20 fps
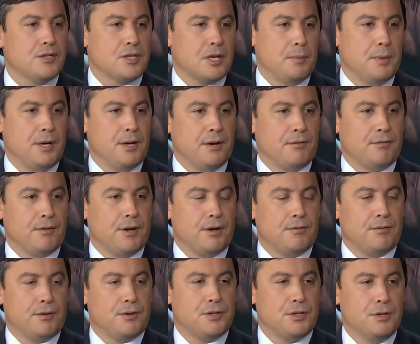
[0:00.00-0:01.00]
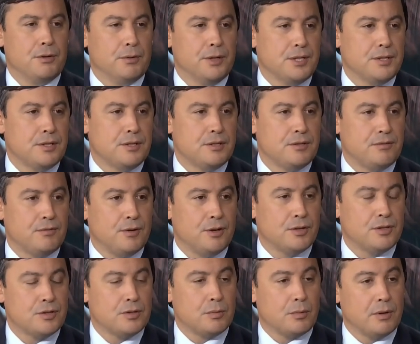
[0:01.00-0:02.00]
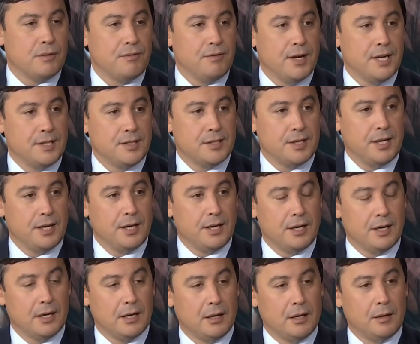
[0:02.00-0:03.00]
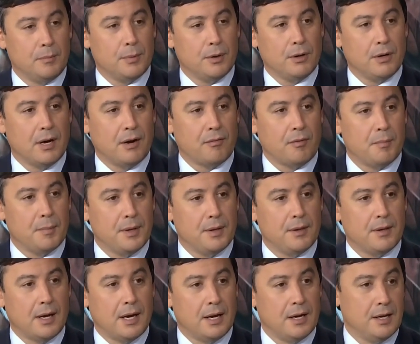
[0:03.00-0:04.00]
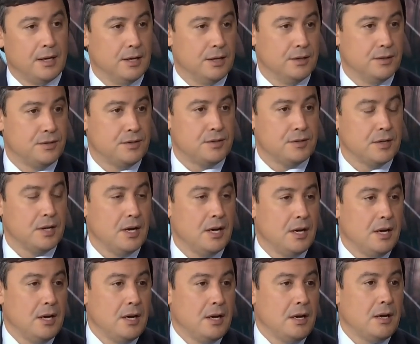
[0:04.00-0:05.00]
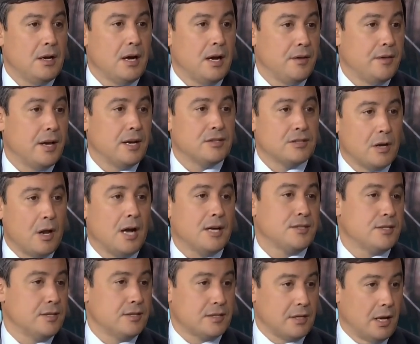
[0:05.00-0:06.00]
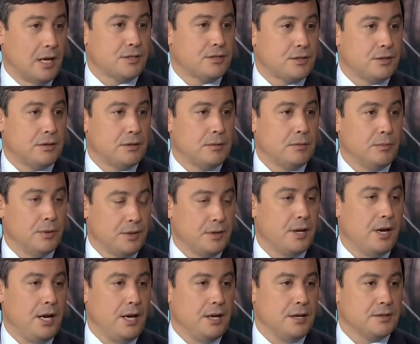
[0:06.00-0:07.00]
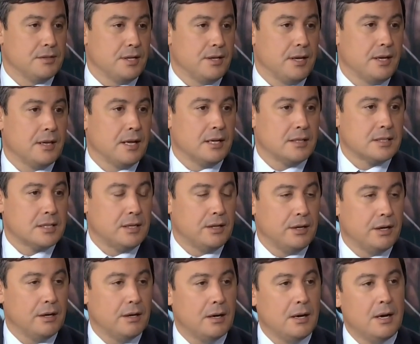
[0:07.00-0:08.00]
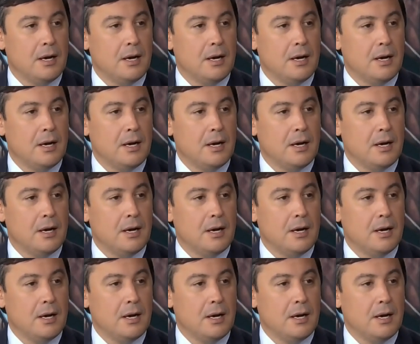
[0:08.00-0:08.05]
it's going to be different for two reasons. First, we're facing a Liberal government that is that has lost its luster with Canadians. I think that's clear.